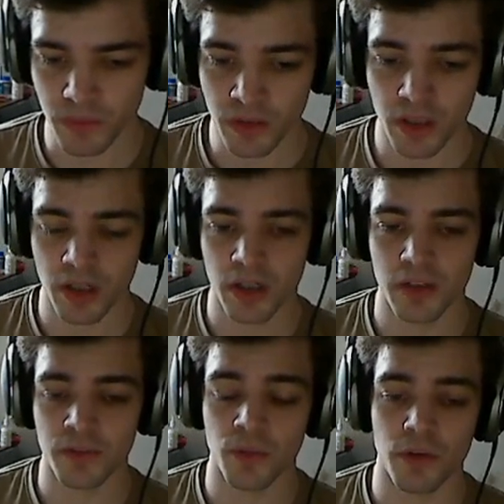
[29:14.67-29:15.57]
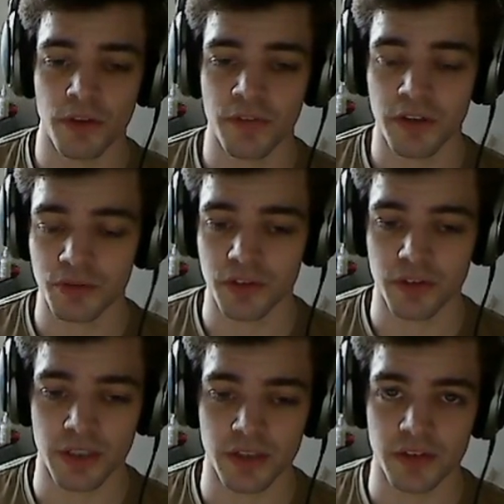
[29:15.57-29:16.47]
The first
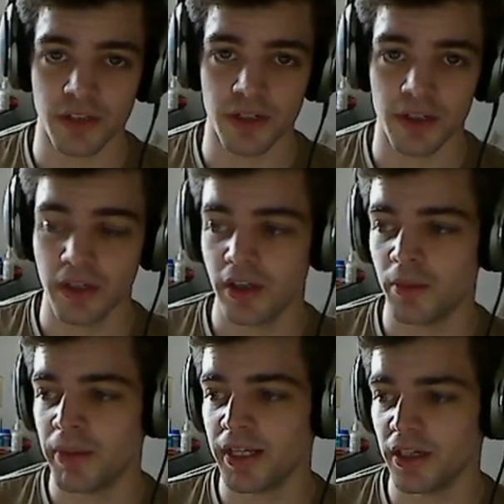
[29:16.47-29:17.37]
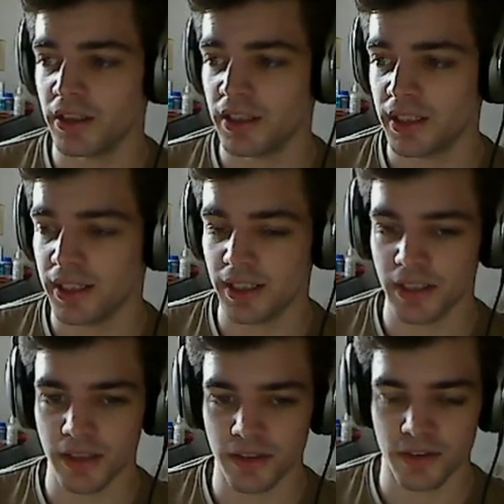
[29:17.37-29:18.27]
reason is that the mega
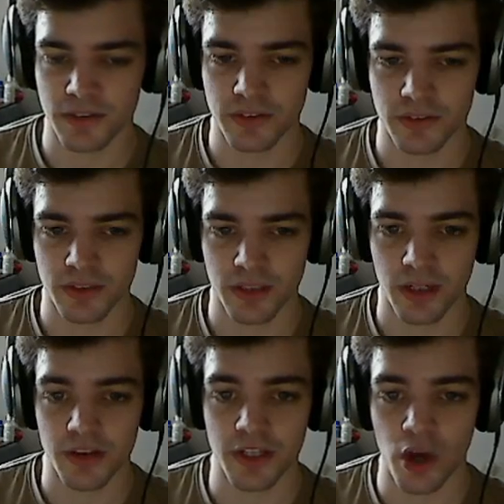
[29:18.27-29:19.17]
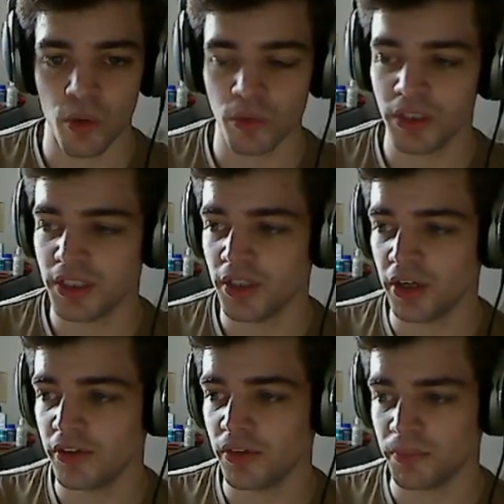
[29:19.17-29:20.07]
is the only
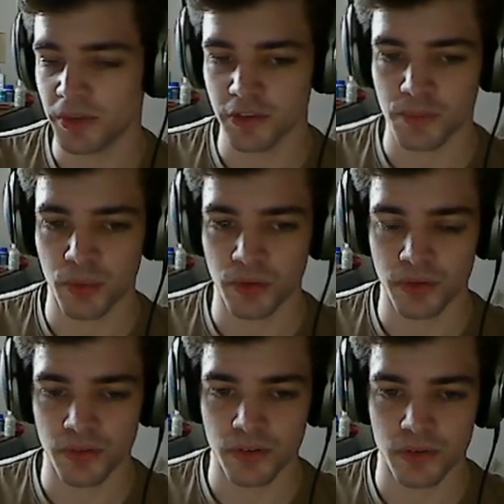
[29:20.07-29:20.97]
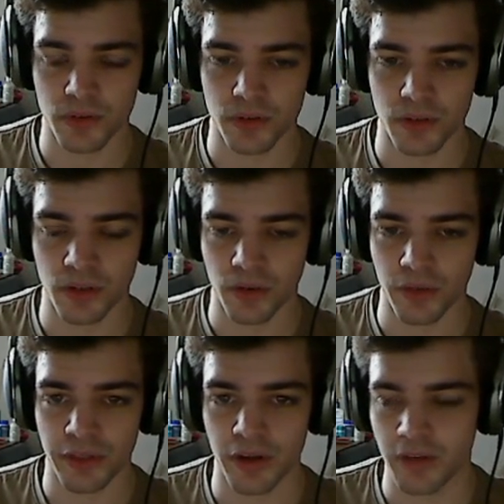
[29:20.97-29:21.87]
item that spawns on
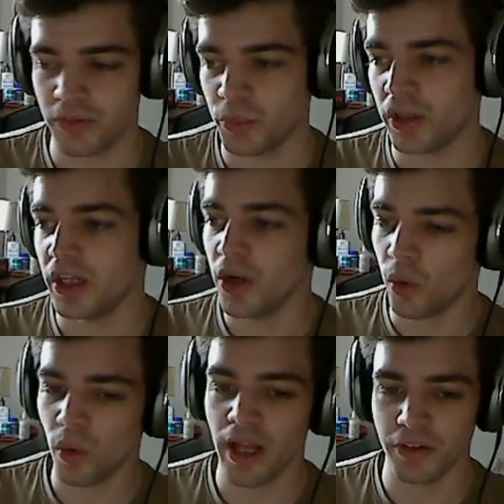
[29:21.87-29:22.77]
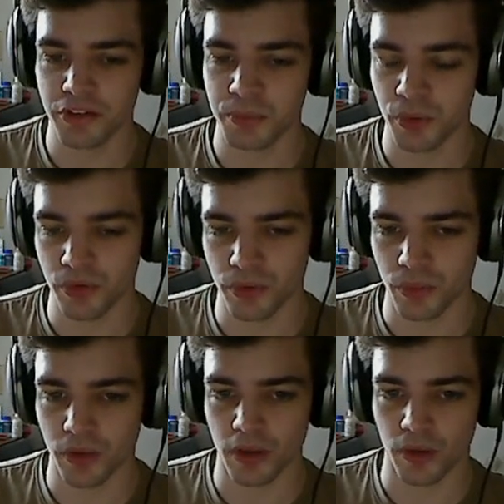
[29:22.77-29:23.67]
35. Well, all health spawns
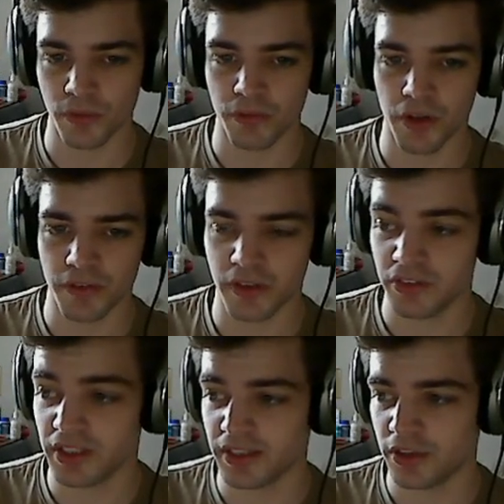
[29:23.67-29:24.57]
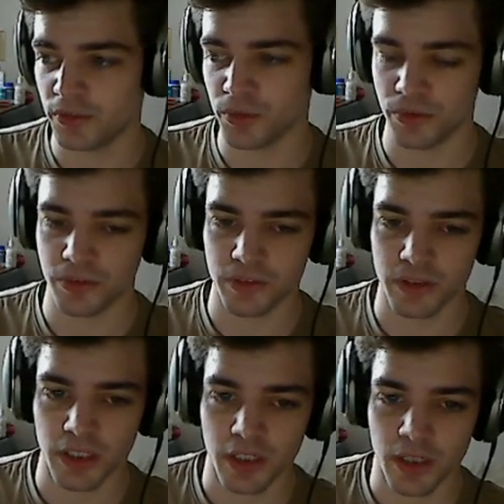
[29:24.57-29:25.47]
on 35-second intervals,
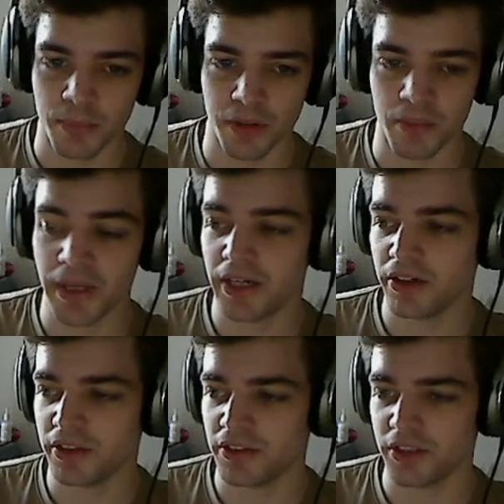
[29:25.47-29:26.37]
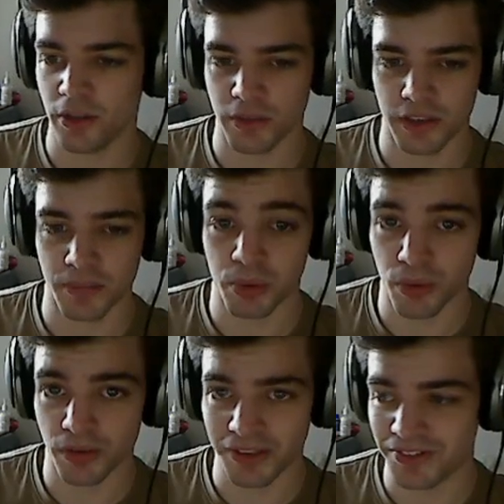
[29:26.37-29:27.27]
but the mega is the only
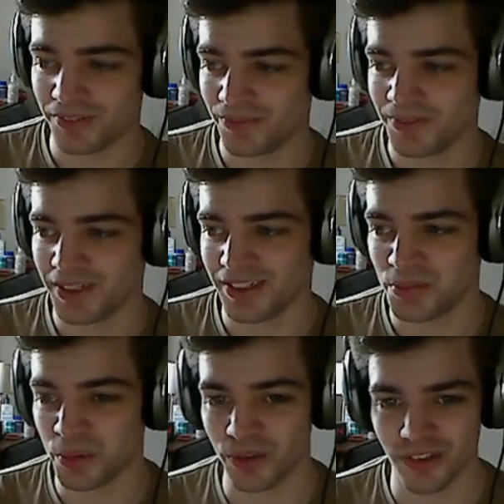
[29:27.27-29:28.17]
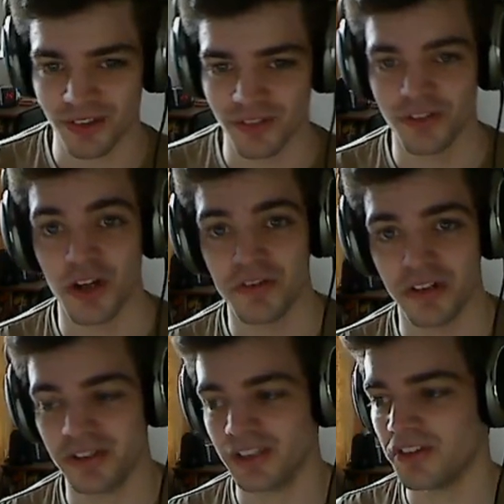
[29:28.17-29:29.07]
important item that spawns on
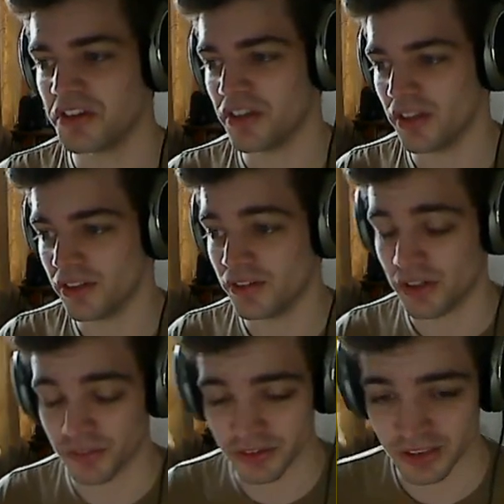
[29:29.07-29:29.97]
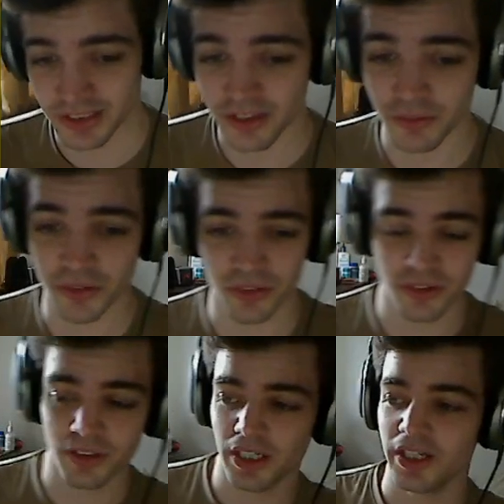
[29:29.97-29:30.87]
35-second
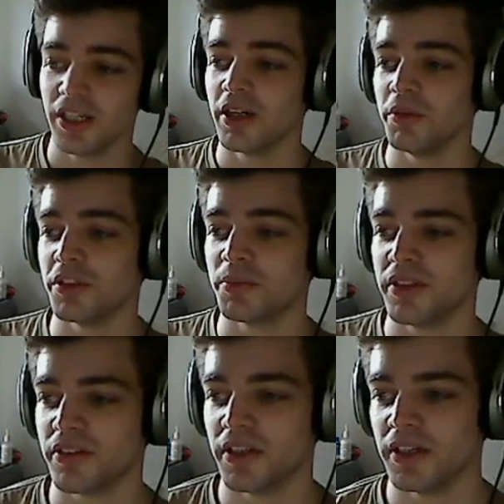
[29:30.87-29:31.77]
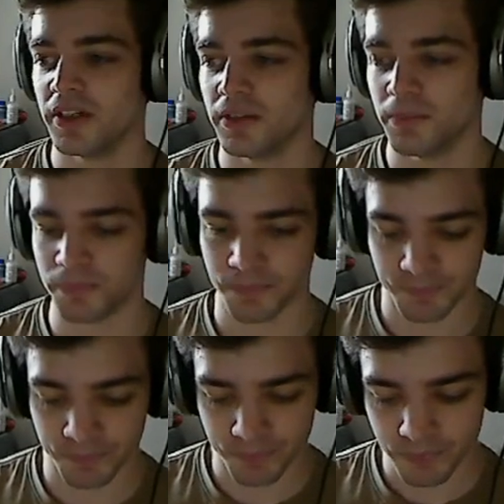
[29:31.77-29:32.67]
intervals, which means that
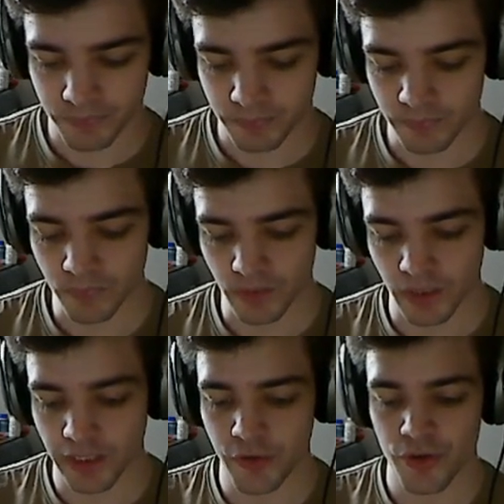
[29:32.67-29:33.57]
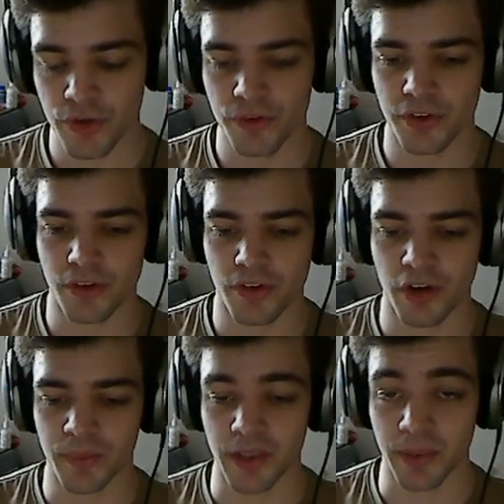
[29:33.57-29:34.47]
if you choose just to
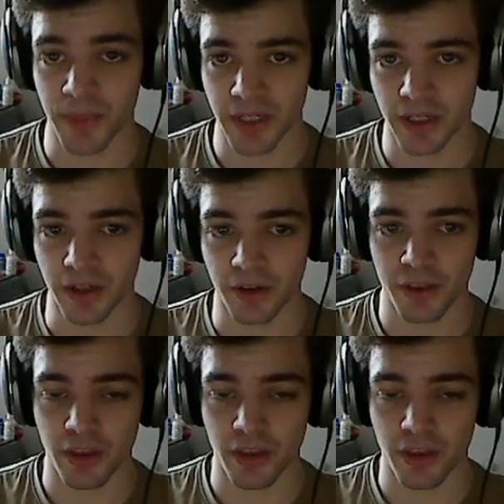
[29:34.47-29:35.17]
time the mega health,